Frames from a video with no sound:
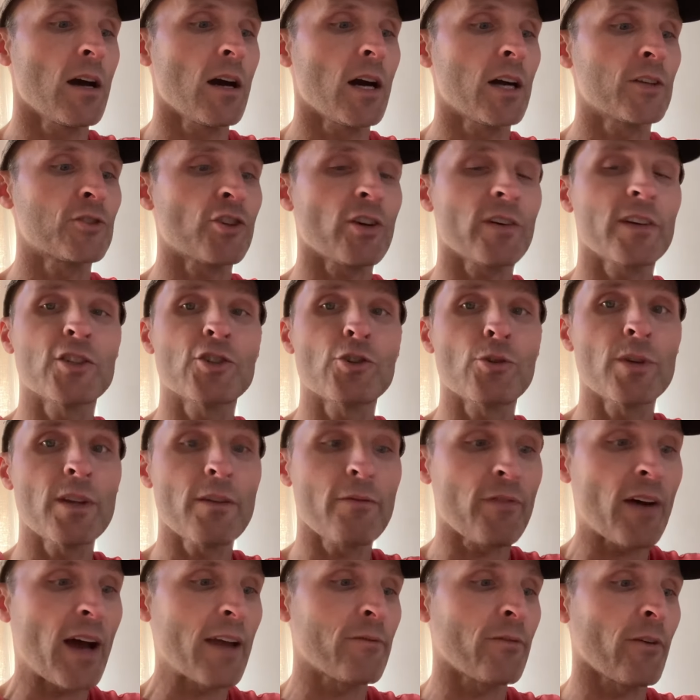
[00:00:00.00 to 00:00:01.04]
Jerry Jeudy,
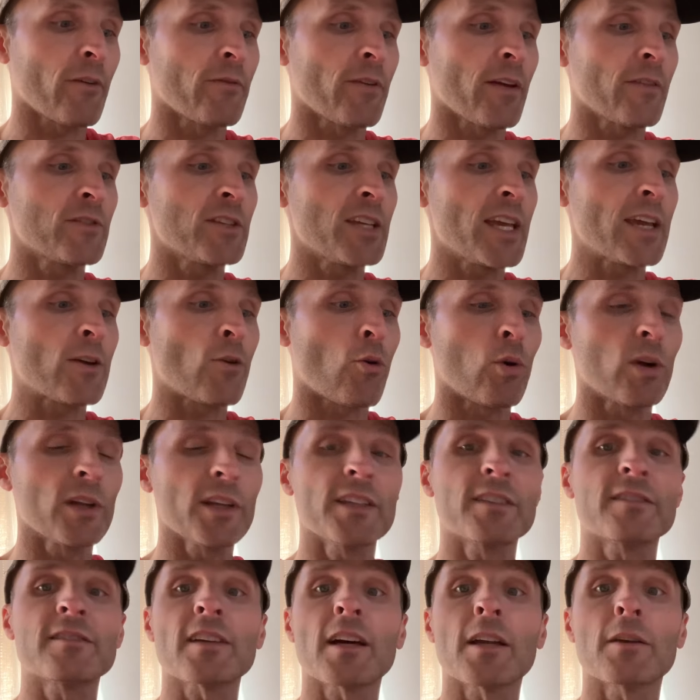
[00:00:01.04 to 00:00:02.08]
5 for 58.
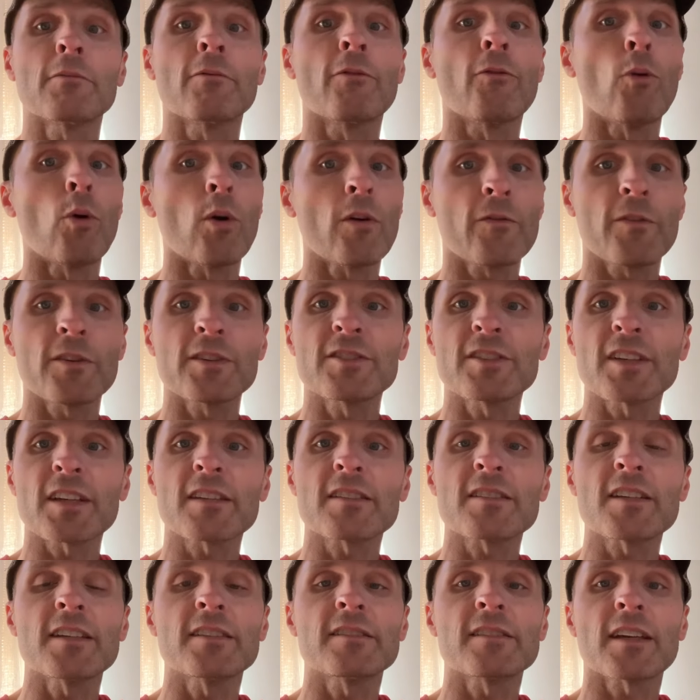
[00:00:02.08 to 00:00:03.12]
Cortland Sutton, 4 for
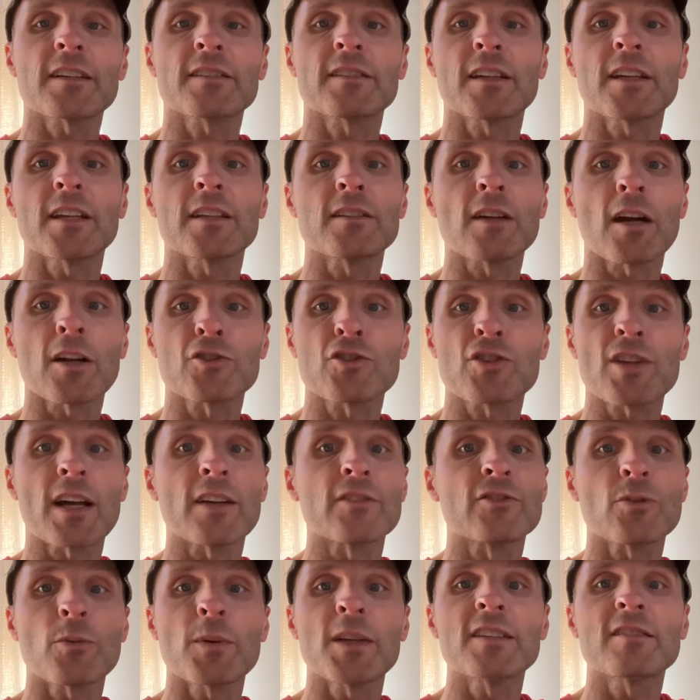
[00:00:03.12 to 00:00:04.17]
66 and a touchdown.
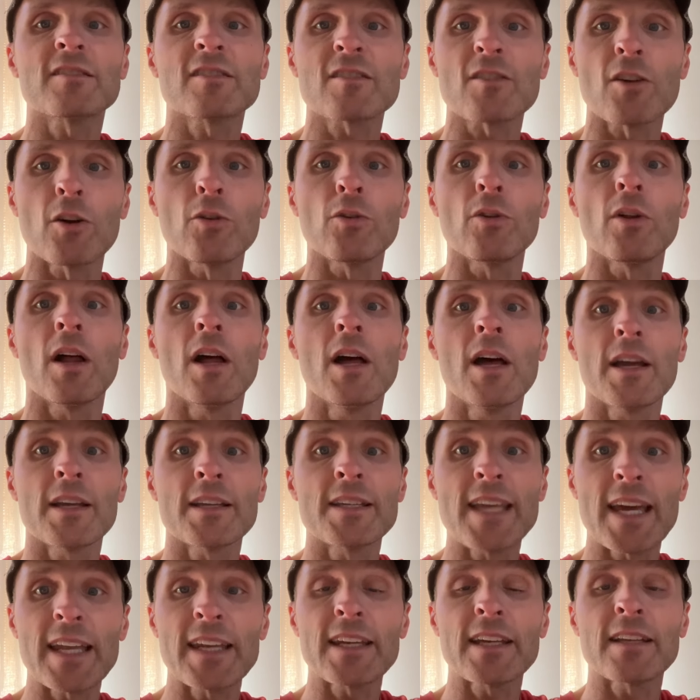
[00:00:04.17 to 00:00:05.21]
So he's still
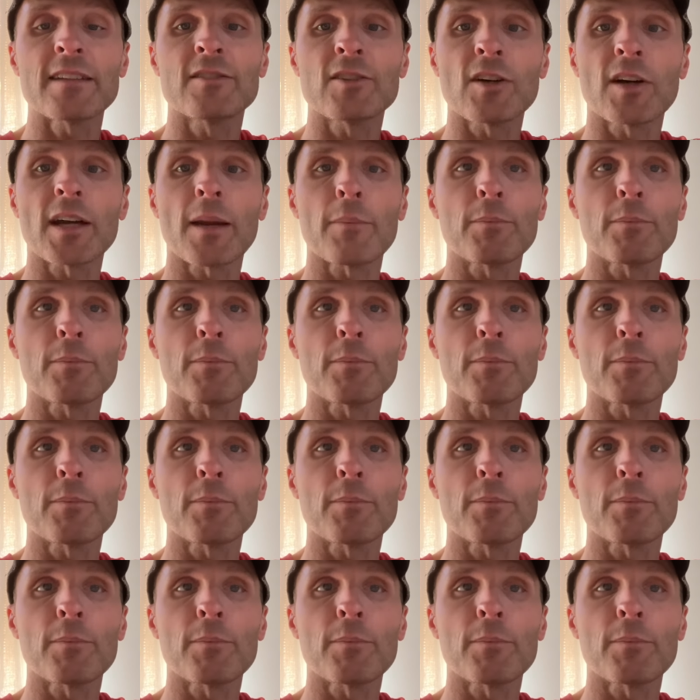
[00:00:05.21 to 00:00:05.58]
getting it done.